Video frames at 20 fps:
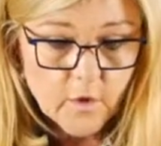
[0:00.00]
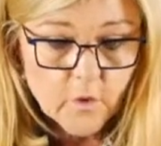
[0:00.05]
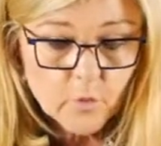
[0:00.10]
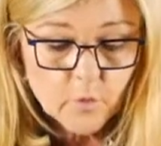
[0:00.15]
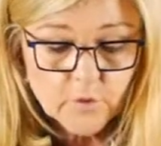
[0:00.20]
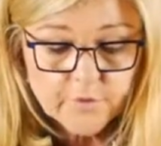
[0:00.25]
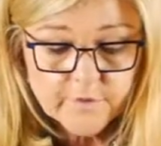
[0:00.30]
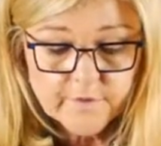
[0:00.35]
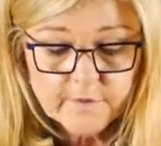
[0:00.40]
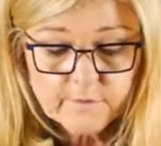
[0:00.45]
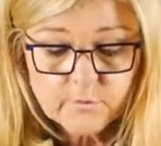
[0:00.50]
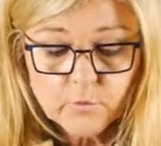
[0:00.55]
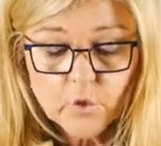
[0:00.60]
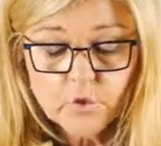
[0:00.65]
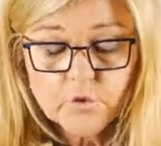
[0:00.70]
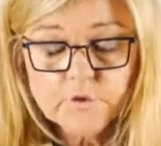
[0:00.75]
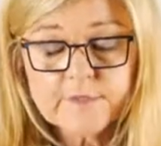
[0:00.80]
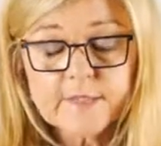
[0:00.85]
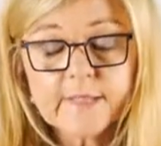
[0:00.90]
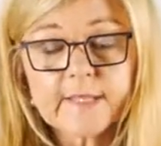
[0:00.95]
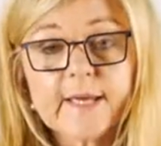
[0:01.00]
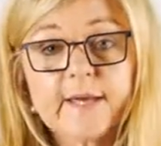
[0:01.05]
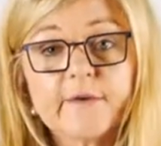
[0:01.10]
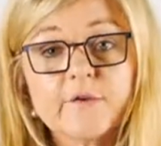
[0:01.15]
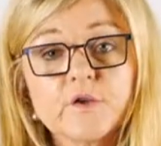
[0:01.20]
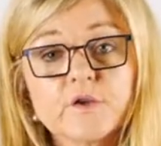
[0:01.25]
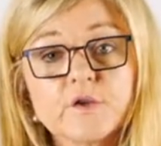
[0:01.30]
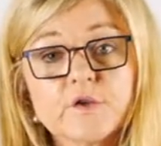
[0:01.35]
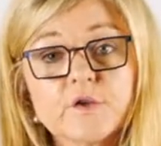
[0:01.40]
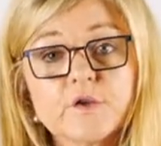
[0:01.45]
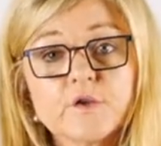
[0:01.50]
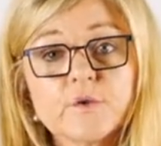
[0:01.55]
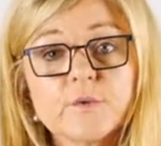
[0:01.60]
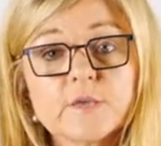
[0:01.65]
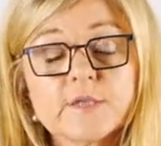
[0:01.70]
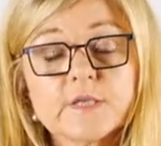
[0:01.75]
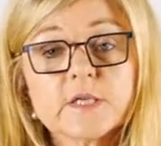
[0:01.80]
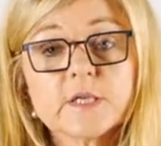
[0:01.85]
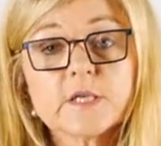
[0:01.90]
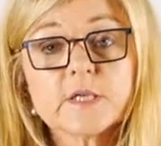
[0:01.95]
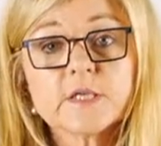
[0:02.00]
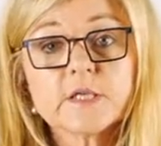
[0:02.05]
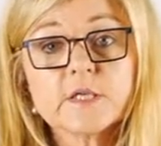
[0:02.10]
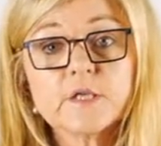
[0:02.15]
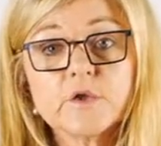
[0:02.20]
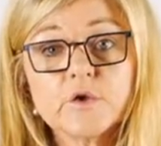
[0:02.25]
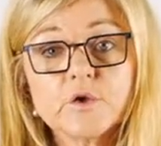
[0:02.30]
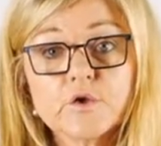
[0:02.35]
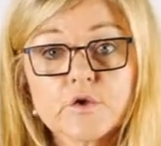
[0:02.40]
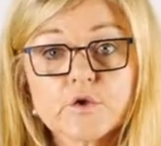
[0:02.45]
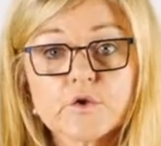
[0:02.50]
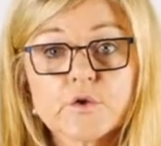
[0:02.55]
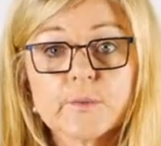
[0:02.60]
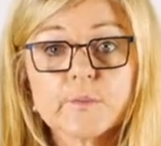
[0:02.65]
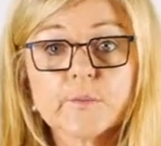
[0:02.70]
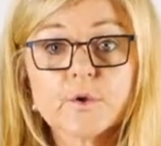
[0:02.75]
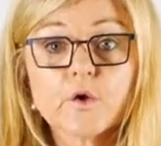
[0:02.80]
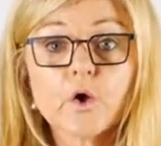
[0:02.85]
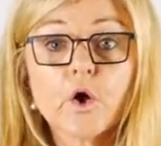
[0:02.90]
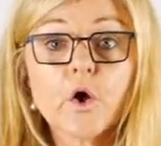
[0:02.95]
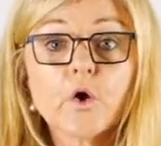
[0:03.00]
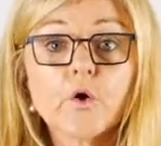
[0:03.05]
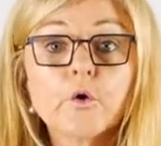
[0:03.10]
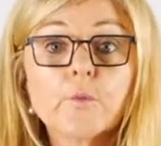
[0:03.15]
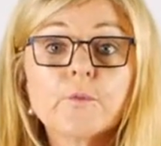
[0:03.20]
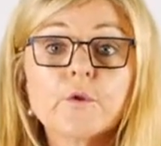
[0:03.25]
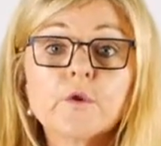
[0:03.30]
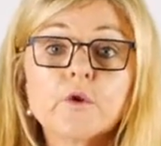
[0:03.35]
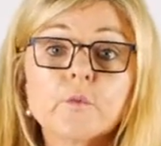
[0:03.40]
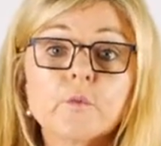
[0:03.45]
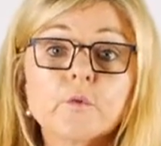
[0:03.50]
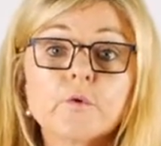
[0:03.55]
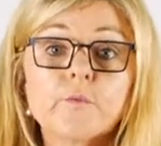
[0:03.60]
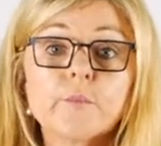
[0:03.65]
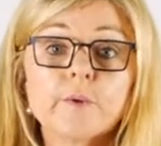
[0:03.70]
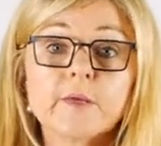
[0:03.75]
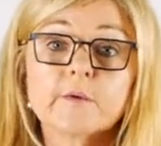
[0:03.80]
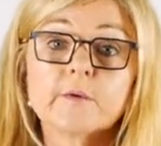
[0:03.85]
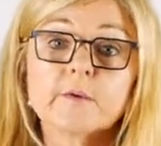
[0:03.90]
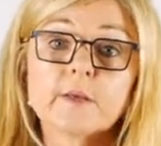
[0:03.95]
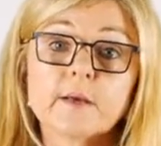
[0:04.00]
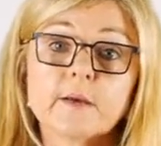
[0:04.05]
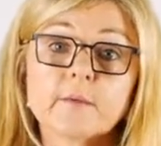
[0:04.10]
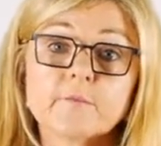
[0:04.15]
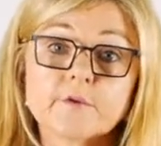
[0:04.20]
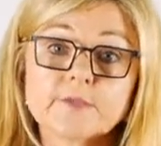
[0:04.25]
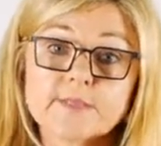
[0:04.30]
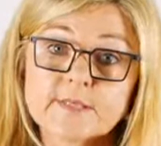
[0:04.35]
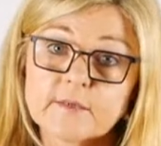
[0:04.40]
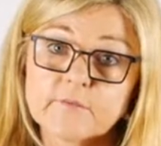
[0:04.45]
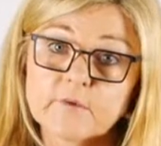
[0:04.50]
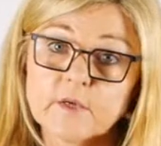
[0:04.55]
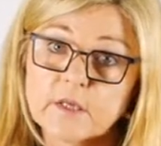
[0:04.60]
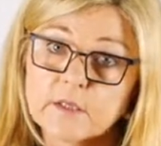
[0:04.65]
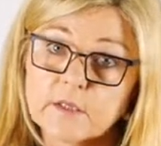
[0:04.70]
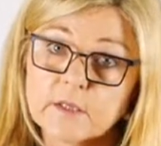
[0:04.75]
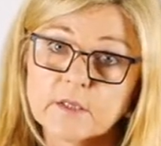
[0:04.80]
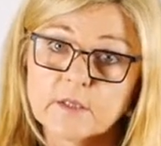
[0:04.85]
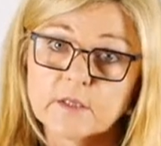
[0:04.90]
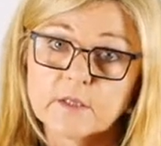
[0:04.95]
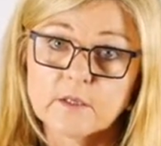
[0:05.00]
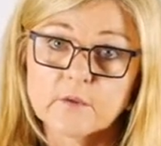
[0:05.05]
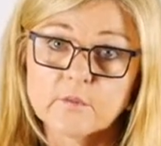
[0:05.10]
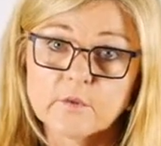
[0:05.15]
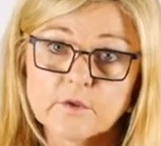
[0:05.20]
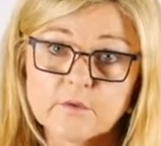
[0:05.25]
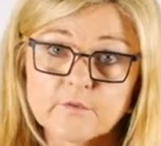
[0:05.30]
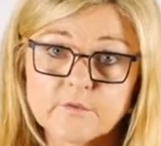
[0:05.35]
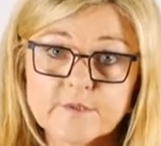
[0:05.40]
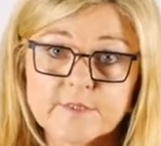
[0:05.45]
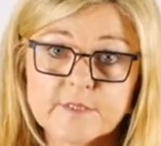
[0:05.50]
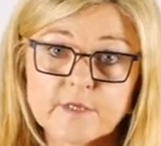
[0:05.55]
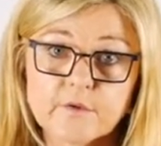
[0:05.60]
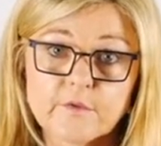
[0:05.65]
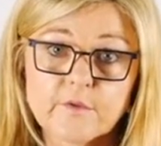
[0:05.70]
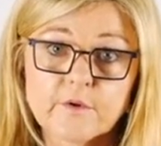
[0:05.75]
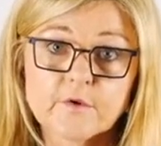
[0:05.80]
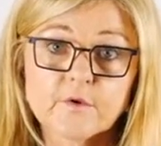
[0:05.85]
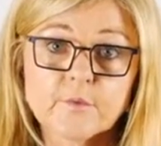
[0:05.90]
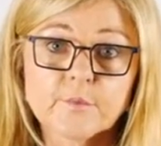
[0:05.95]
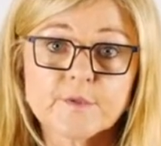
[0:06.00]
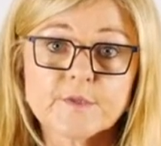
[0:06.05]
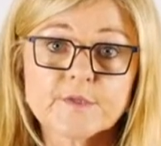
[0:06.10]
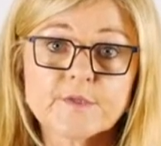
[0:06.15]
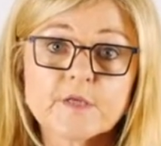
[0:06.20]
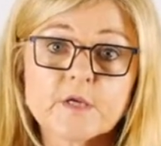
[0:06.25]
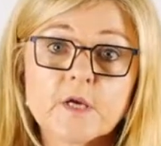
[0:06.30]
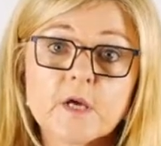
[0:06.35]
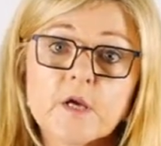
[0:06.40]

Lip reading: What the wands allow you to do is to continue your treatment at home that you would have been receiving in the clinic with your physiotherapist.